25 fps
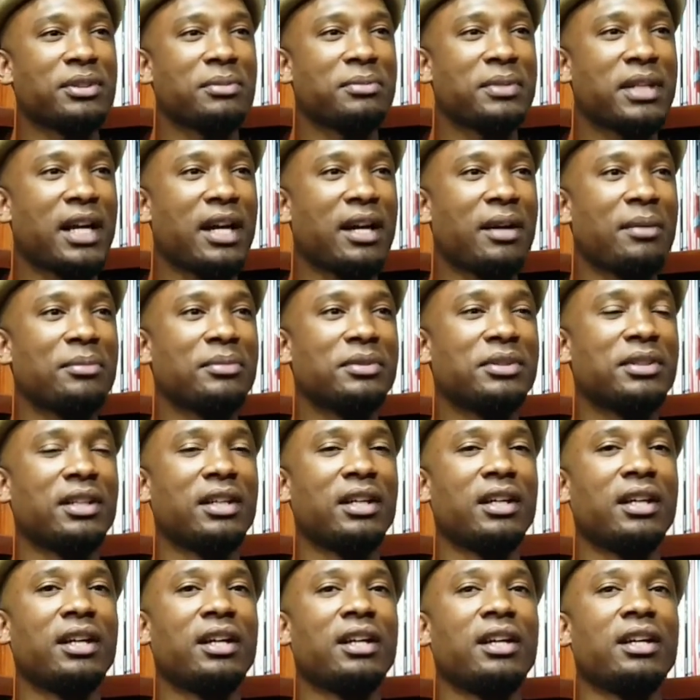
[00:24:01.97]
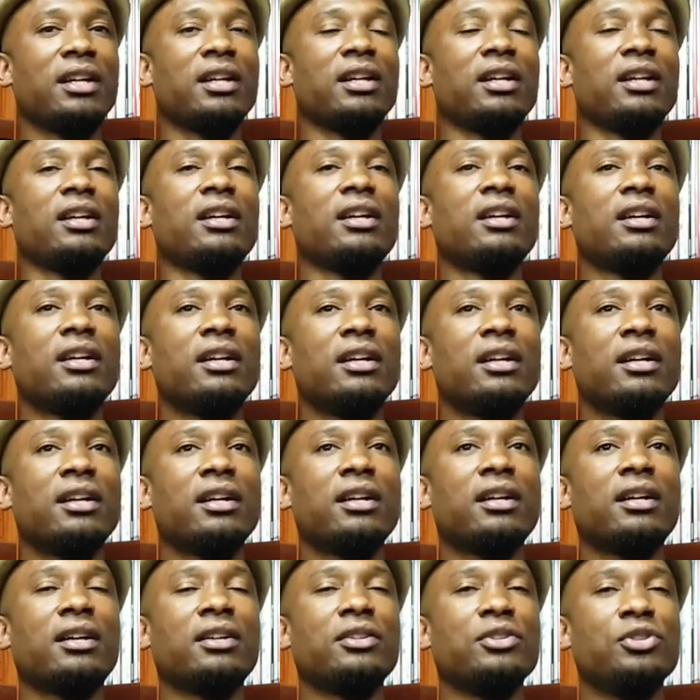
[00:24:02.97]
Sometimes
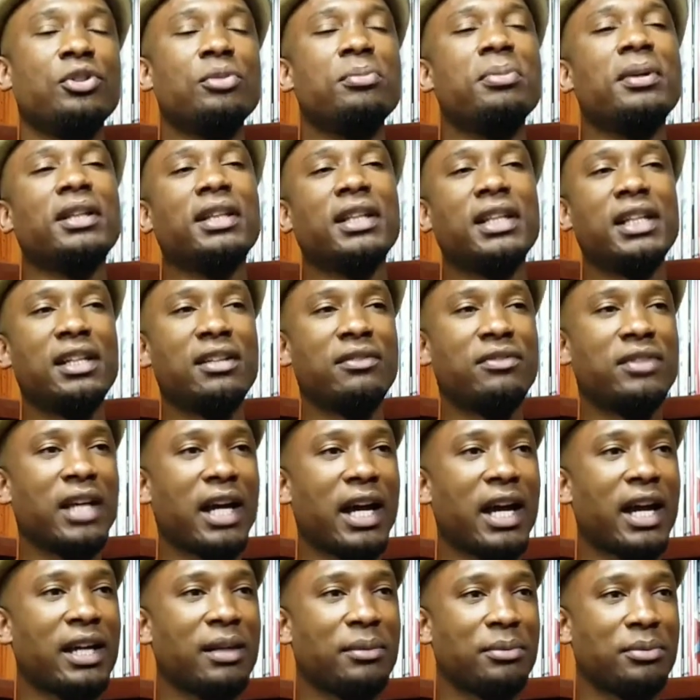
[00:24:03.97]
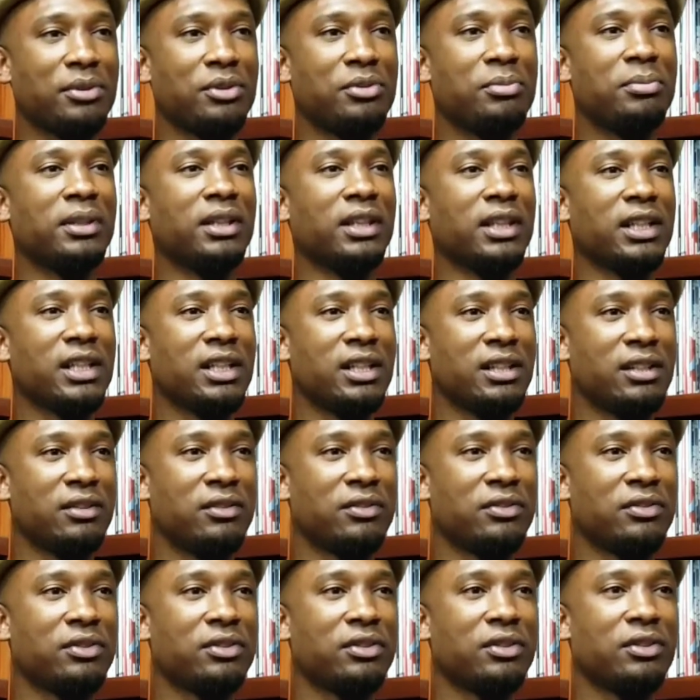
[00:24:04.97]
you believe the hype, you
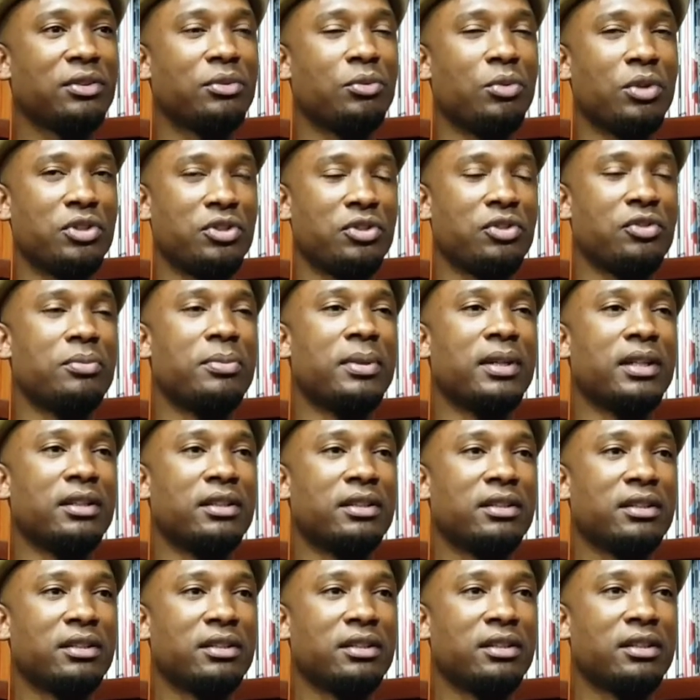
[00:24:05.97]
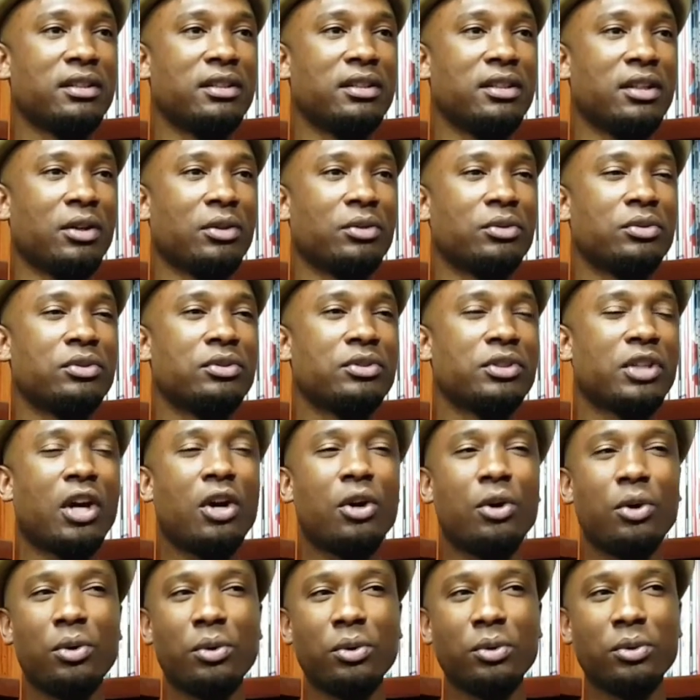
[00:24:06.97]
believe what you've been, you know,
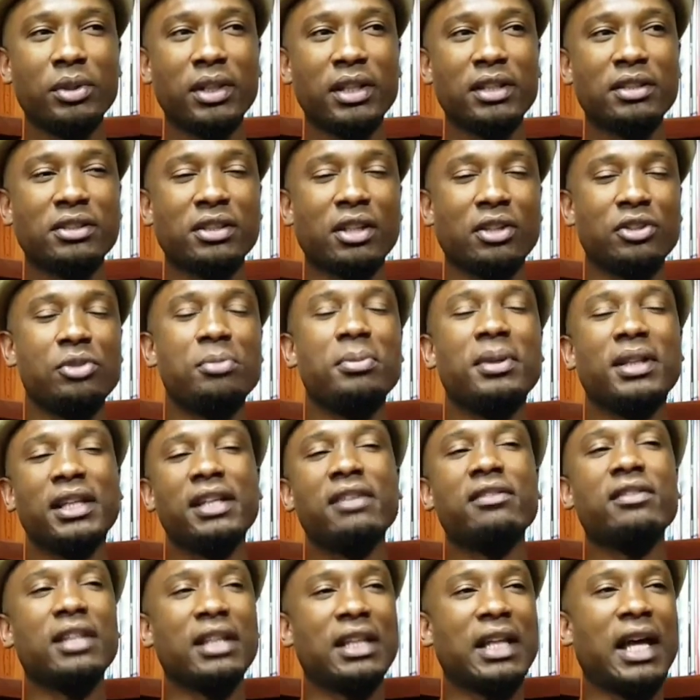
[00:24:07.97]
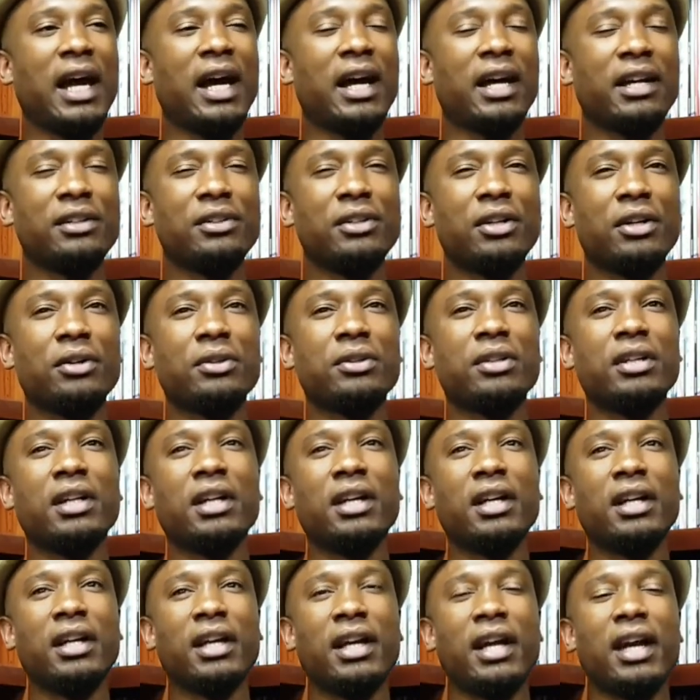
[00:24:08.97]
told, and so you believe the lie, you know,
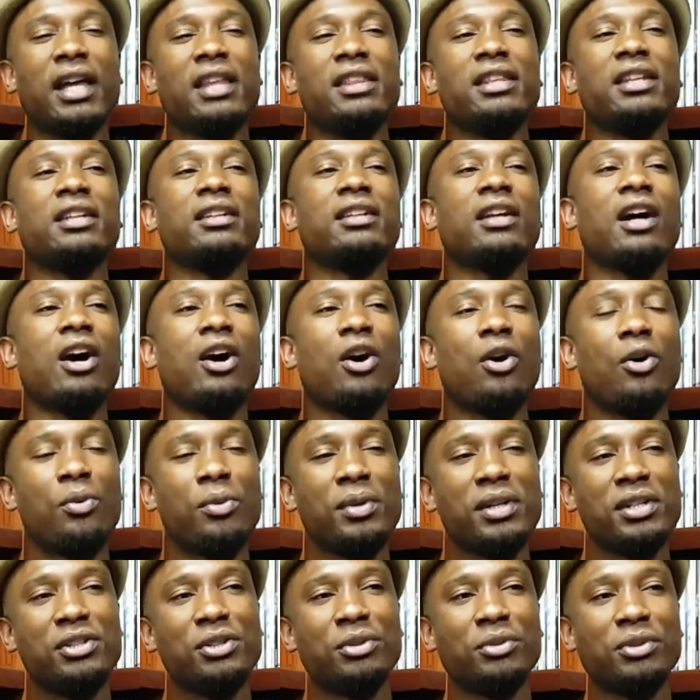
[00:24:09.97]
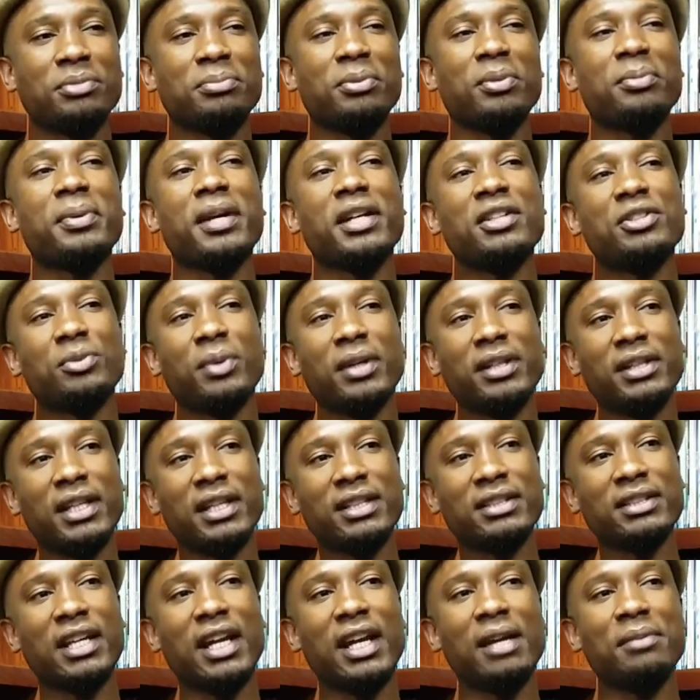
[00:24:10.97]
and then all we do is perpetuate
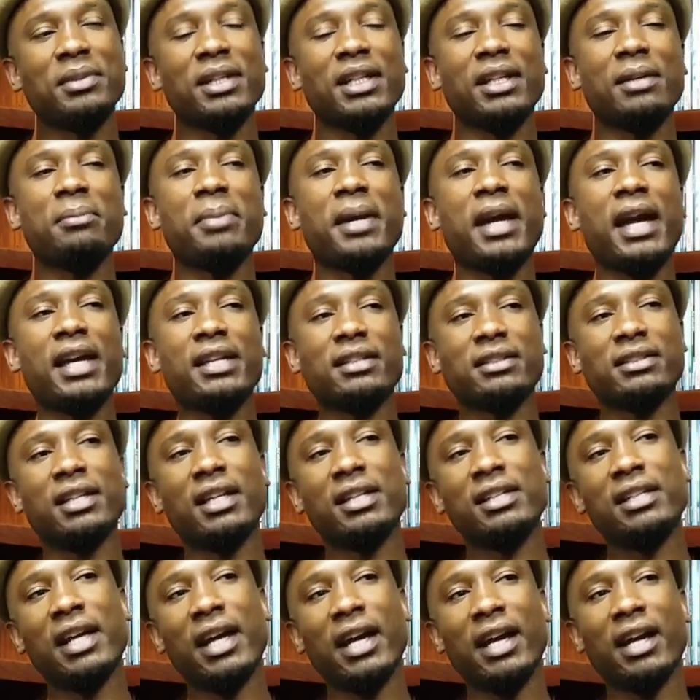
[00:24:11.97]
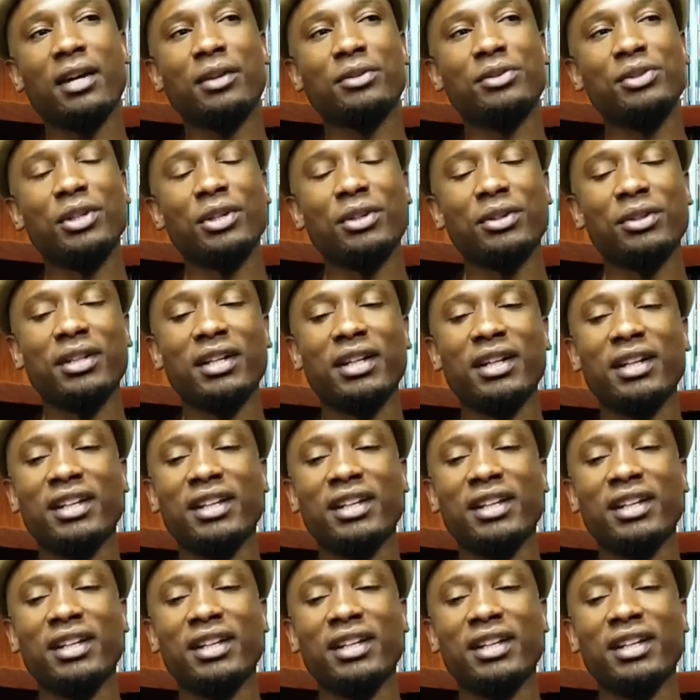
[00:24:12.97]
that same thing and pass that down, you know.